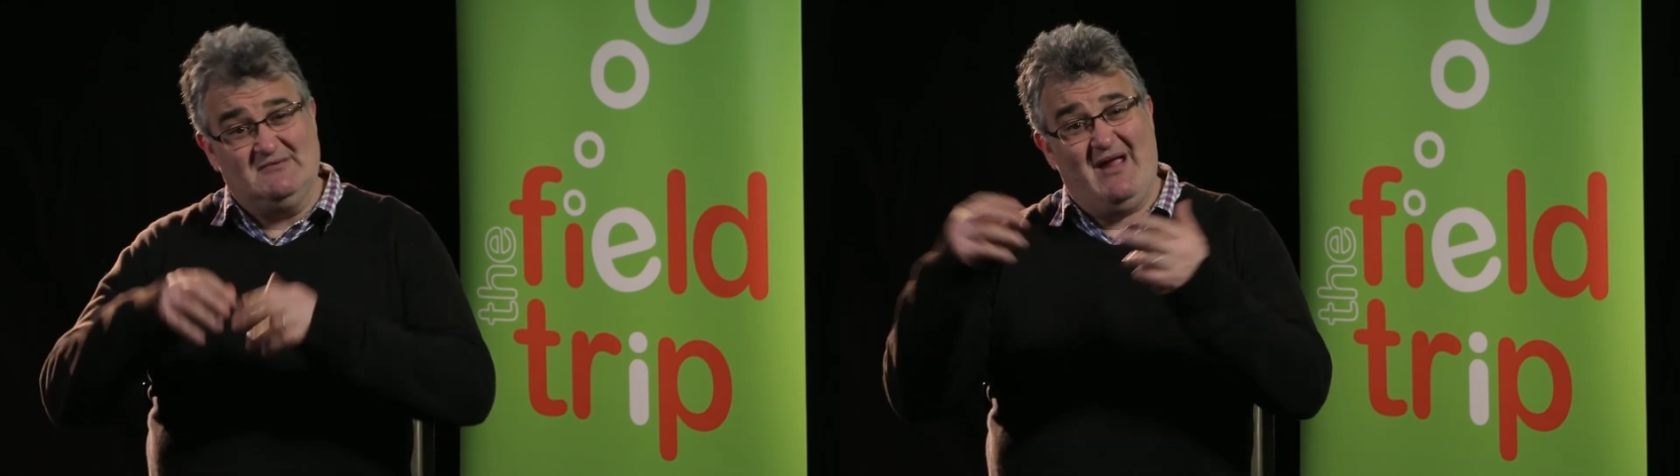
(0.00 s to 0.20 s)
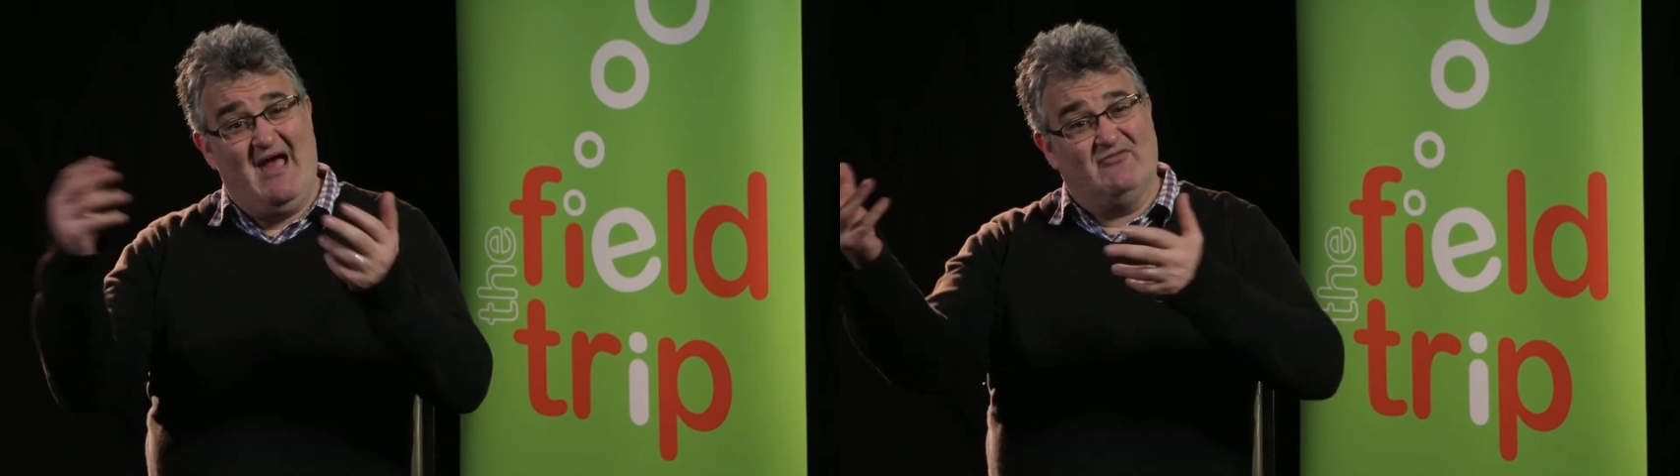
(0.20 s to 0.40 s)

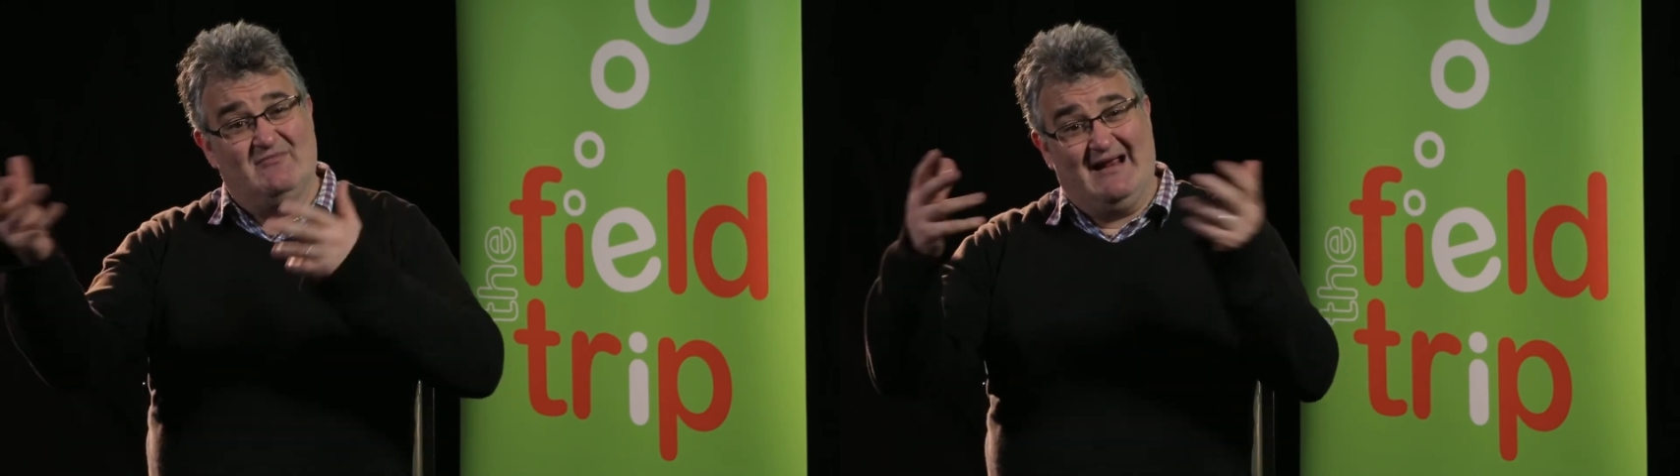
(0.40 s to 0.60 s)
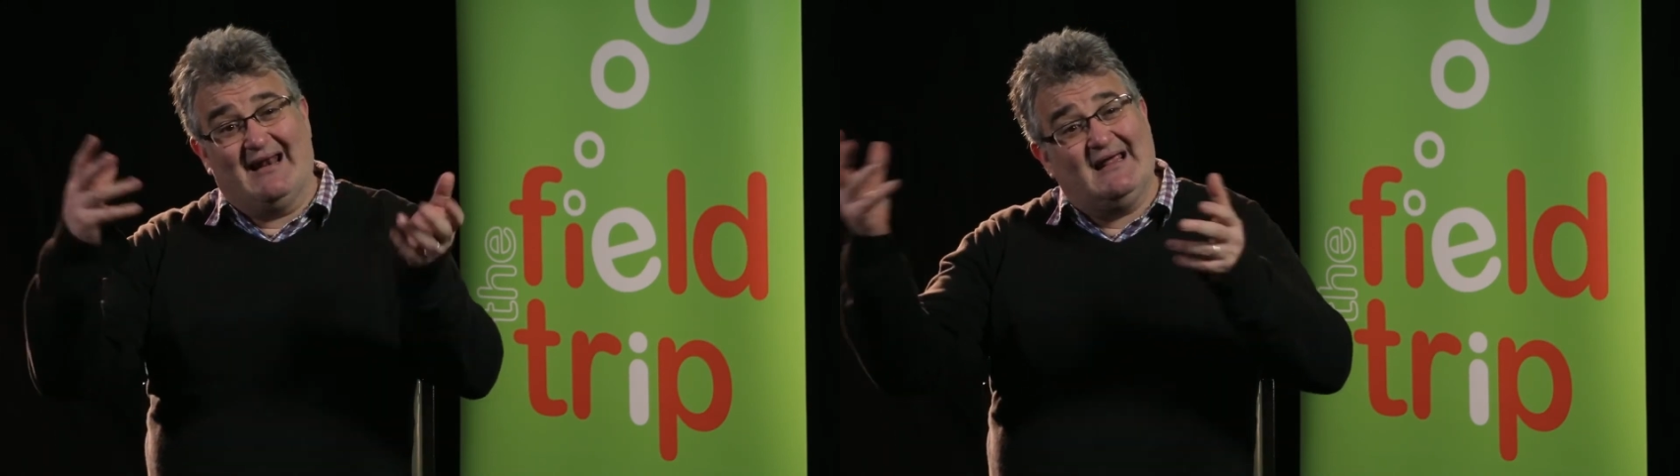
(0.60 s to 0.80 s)
and then we have
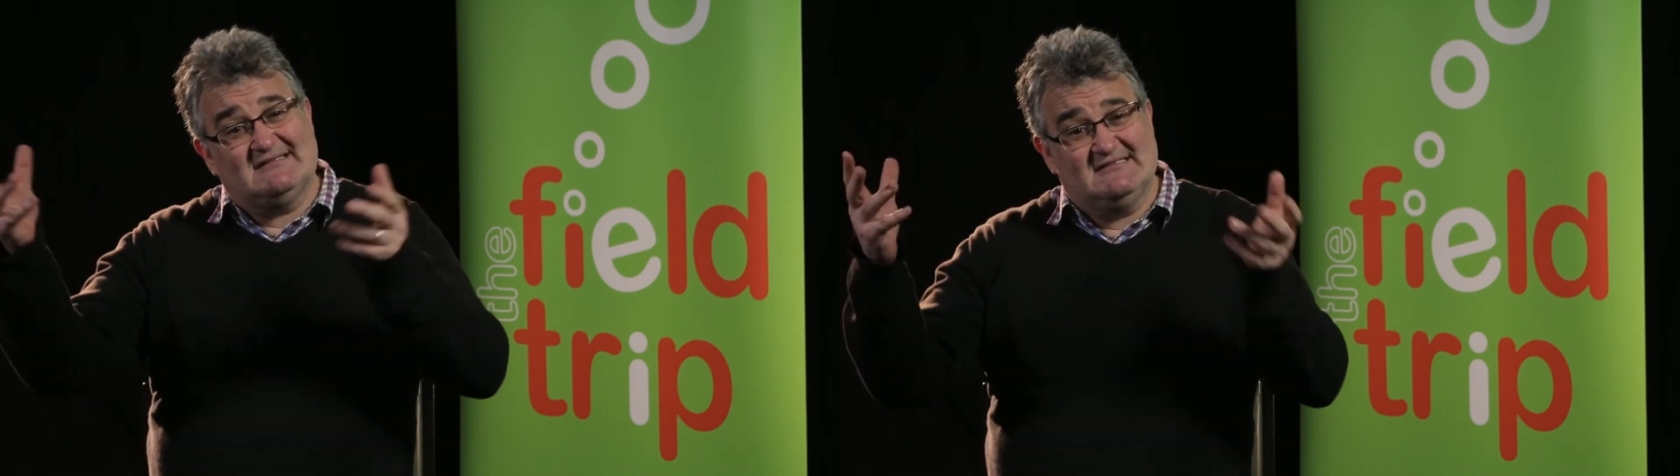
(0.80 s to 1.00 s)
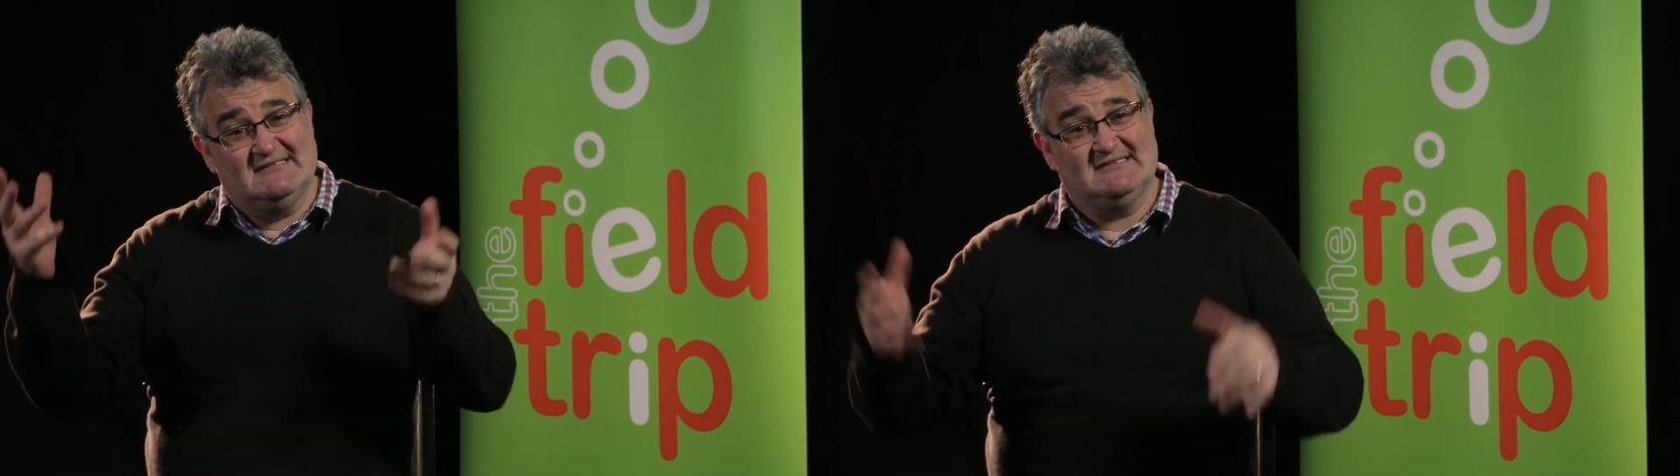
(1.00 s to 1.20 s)
them in
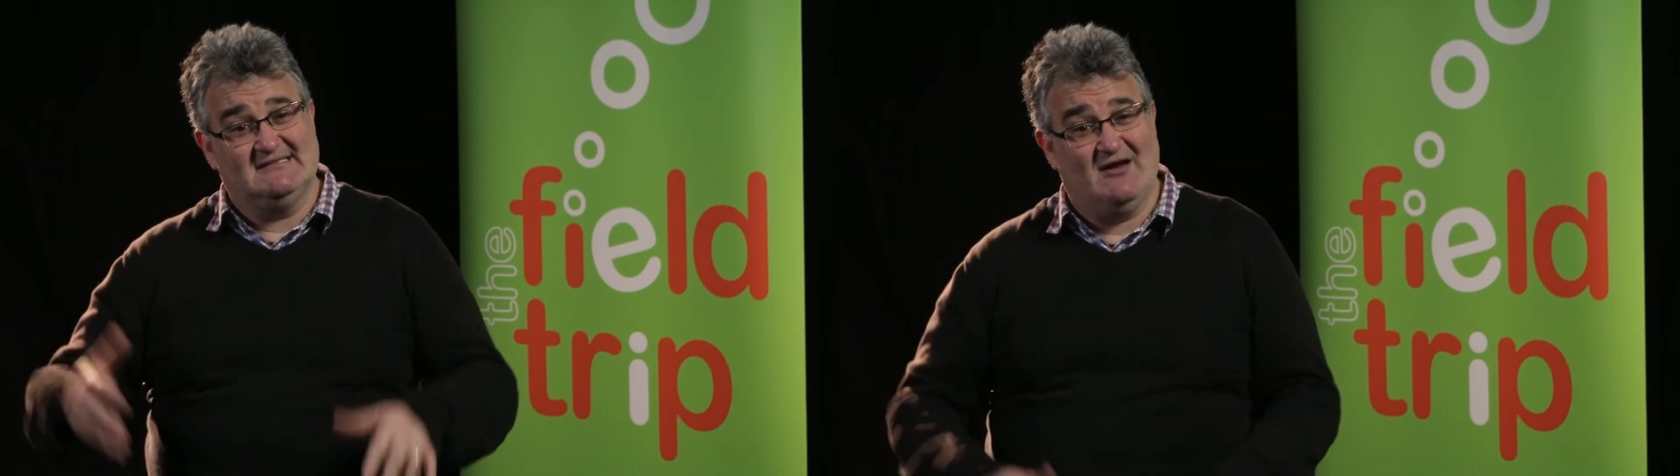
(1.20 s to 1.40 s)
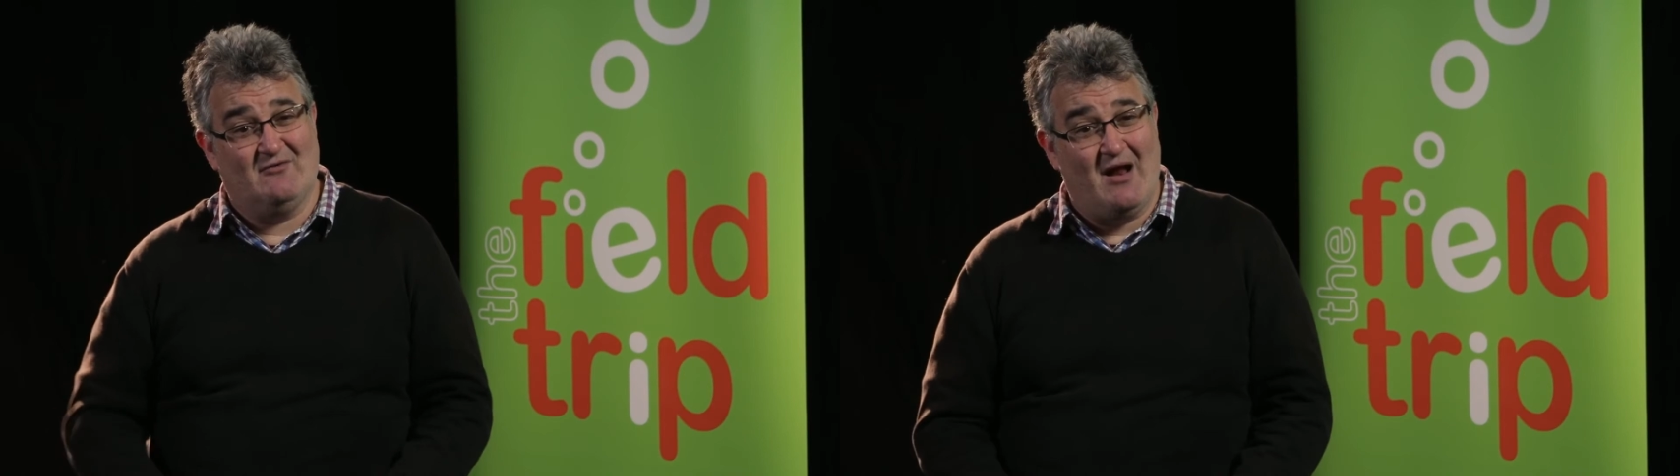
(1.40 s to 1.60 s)

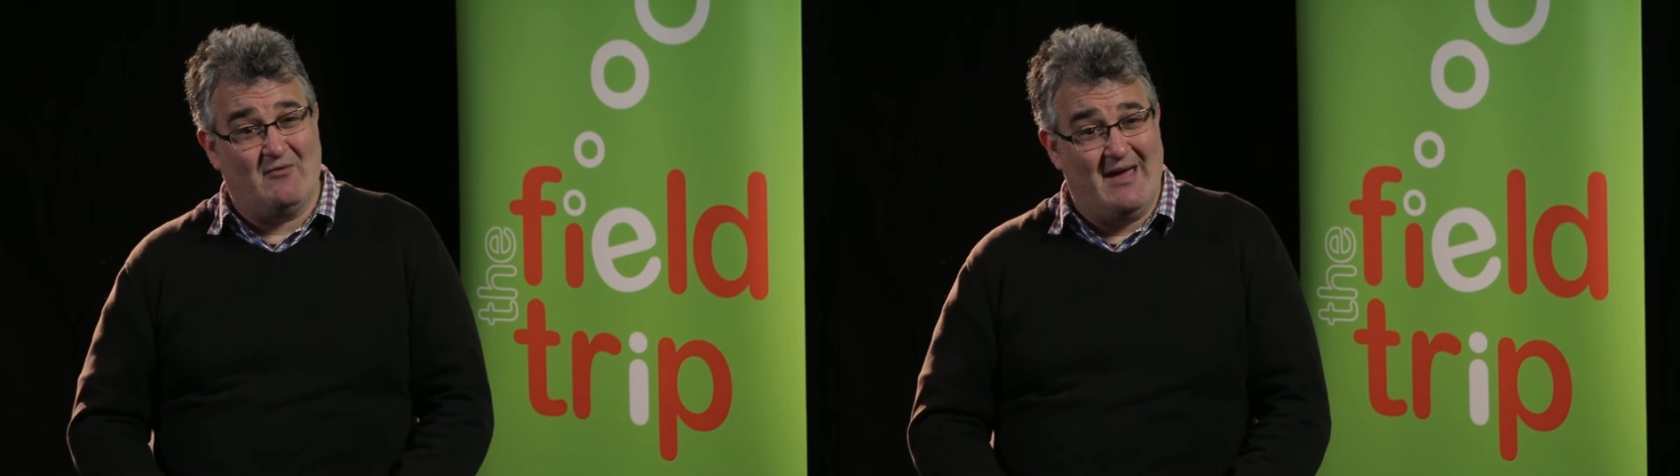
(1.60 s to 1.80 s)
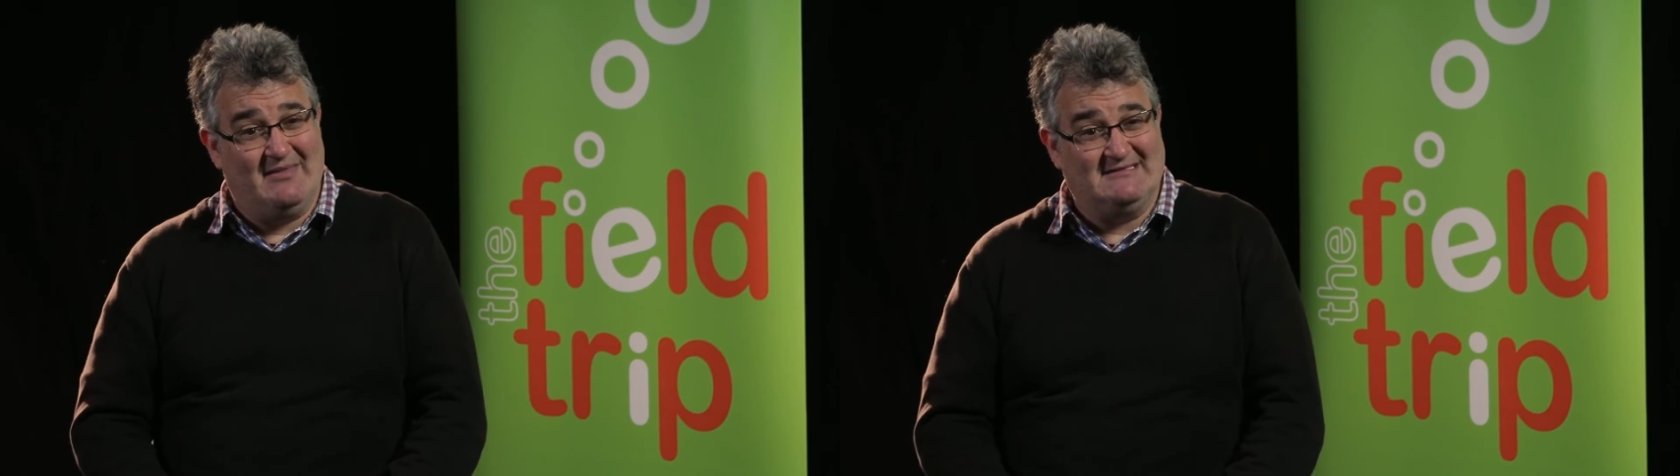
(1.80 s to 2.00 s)
clusters
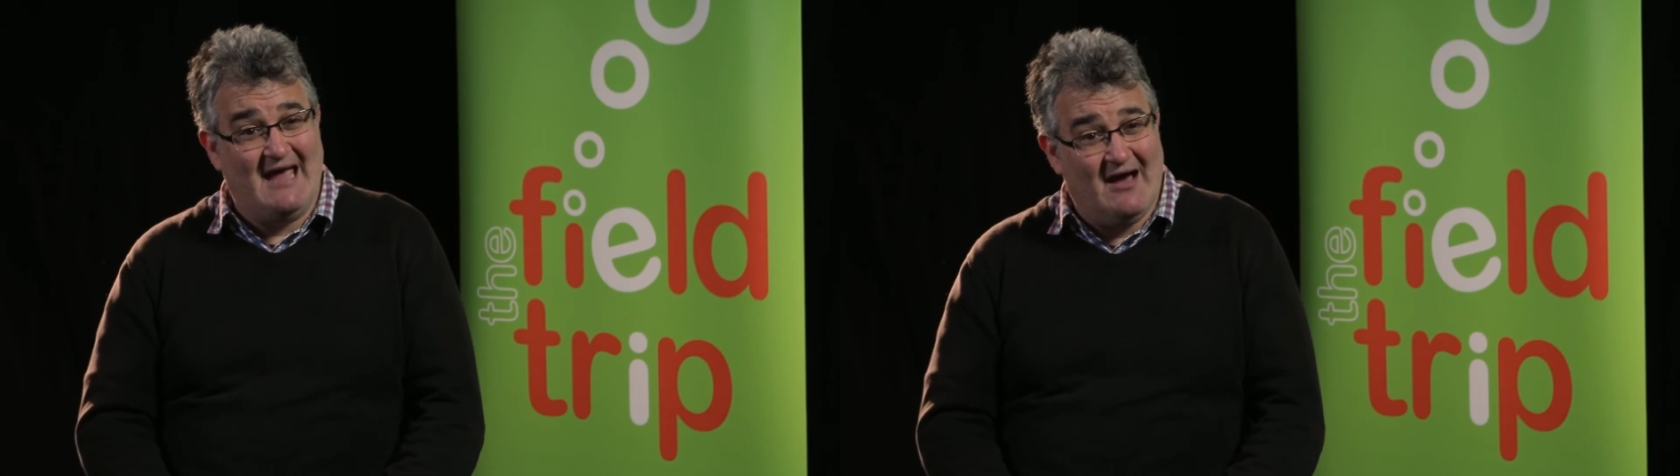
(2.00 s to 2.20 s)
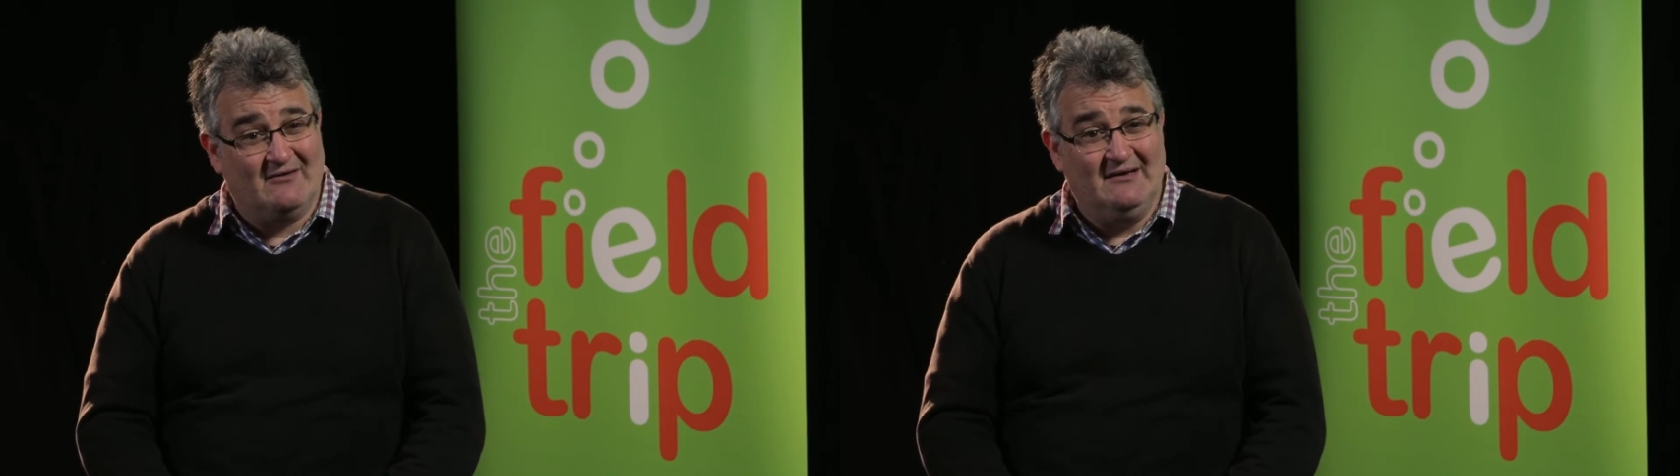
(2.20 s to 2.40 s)
around the
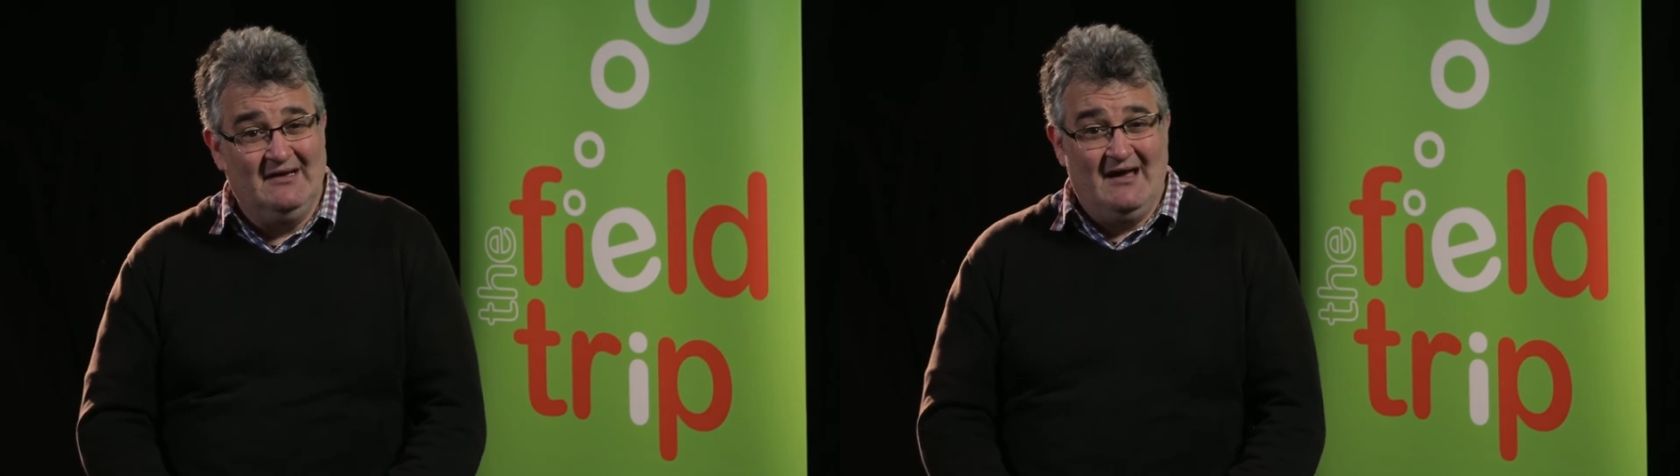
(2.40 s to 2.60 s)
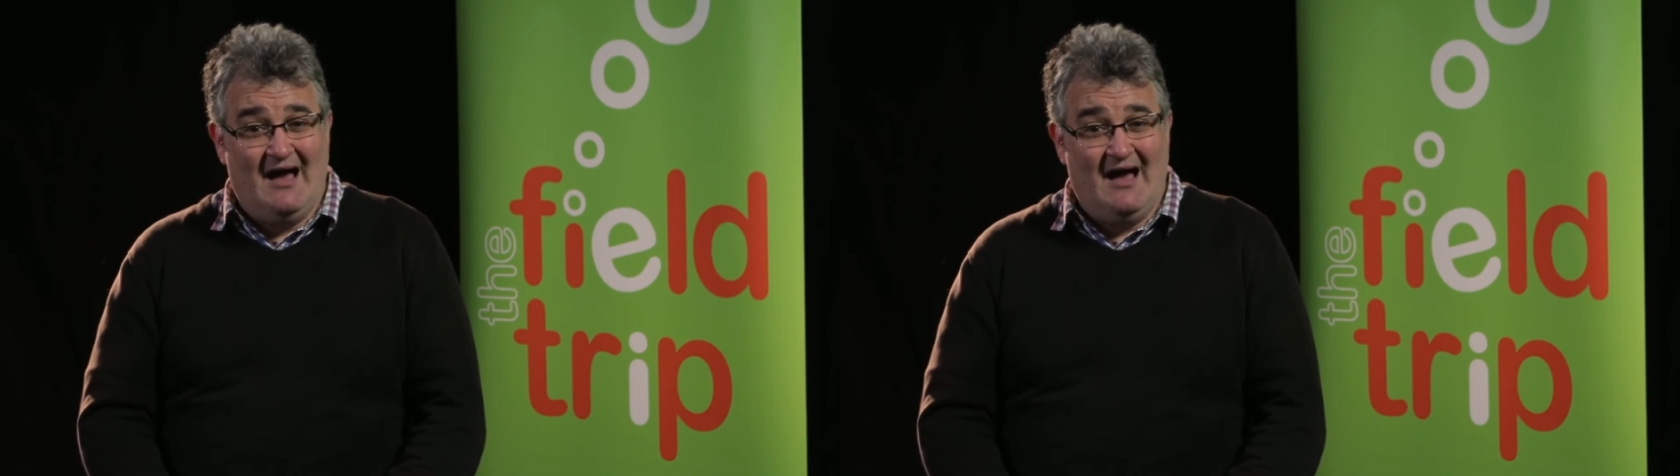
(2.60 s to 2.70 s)
town